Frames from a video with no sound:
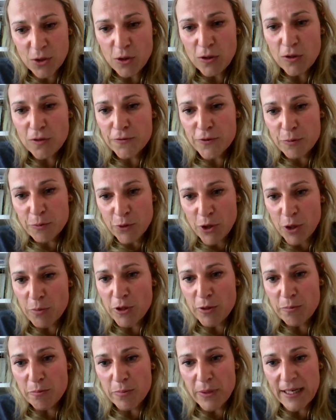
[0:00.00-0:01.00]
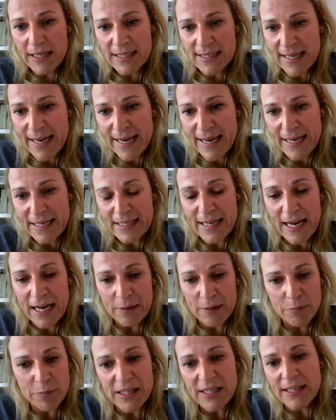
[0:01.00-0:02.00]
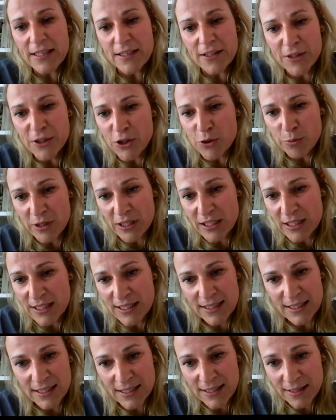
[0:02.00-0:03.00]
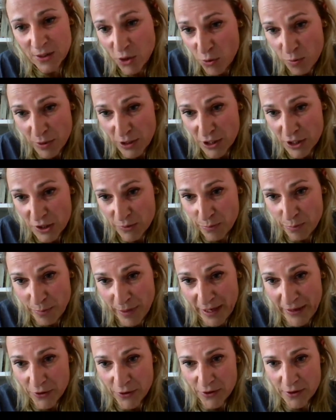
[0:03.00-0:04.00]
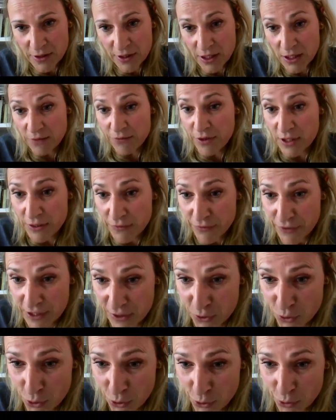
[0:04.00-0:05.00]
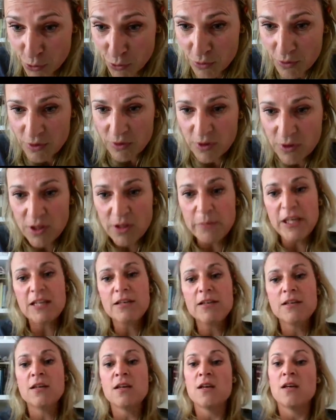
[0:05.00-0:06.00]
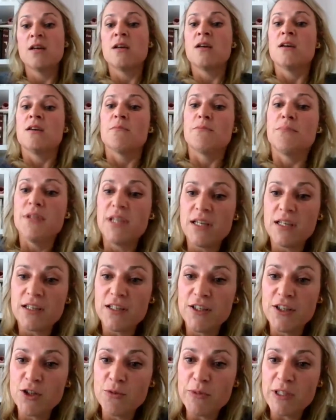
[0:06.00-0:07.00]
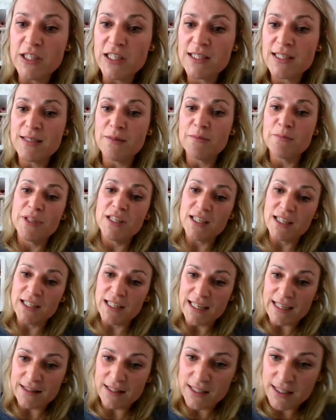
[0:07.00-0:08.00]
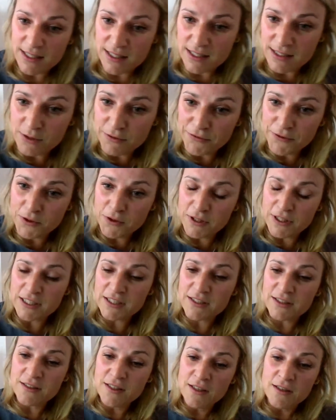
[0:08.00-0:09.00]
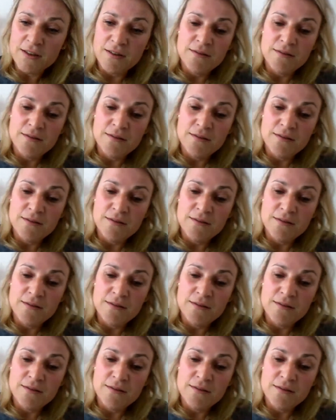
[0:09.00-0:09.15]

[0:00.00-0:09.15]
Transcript: solve the problem by saying that being a humanist is so much better, even if it's true. I mean, being a humanist and being an atheist is, of course,